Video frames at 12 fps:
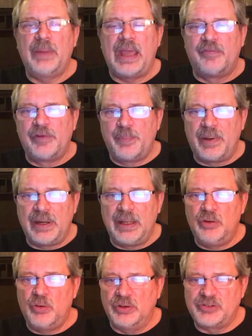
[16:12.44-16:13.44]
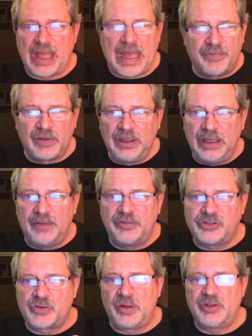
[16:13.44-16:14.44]
Everybody who has ever lived
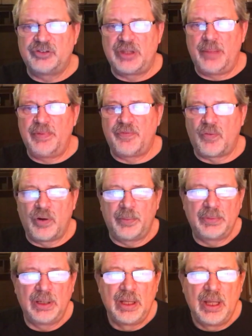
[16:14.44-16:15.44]
is going to stand before him.